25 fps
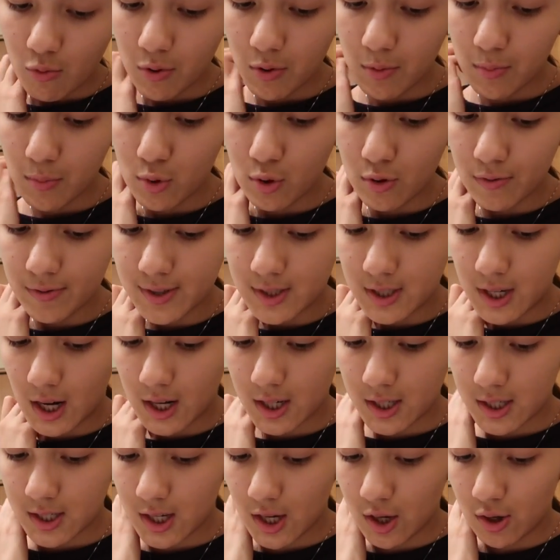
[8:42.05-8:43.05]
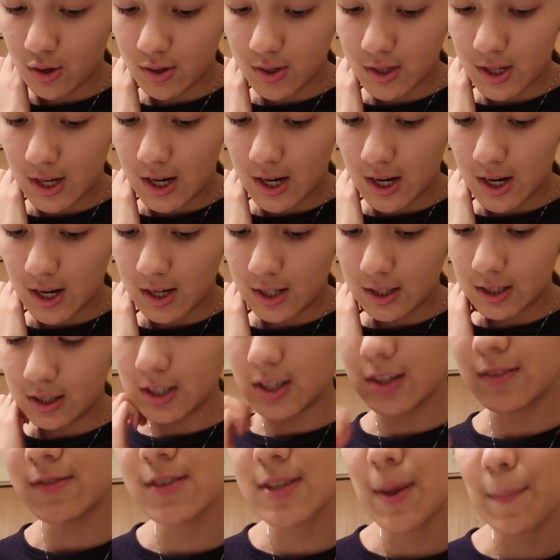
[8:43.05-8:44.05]
removes dead cells, and
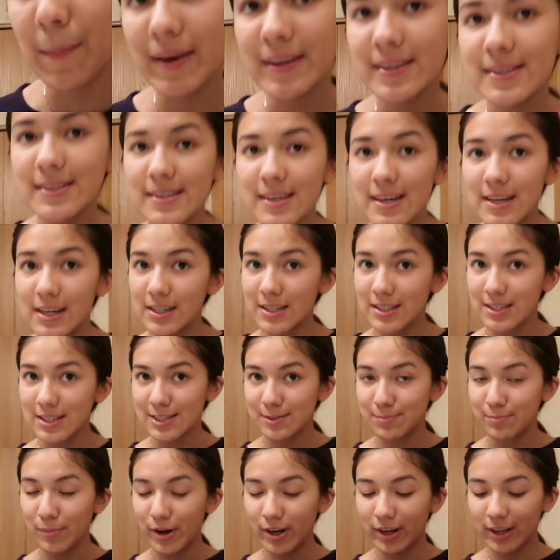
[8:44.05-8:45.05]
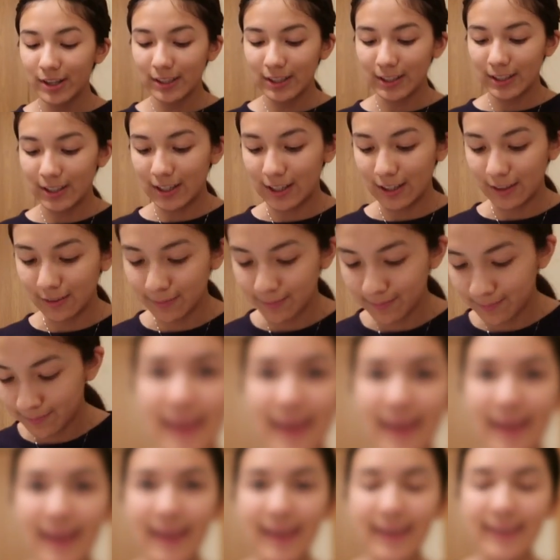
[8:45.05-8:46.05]
leaves my skin sparkling.
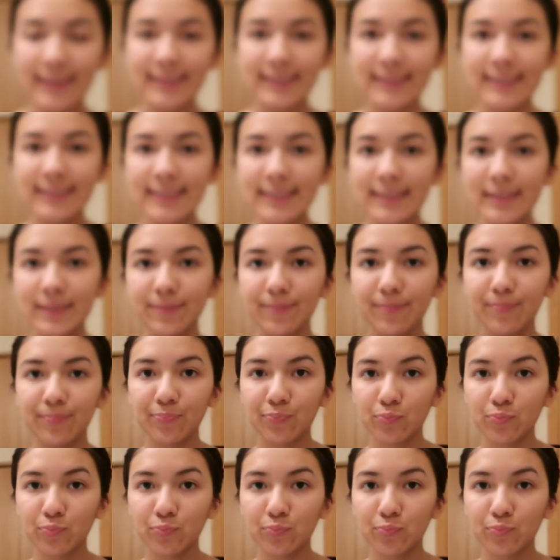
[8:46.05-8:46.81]
Hey.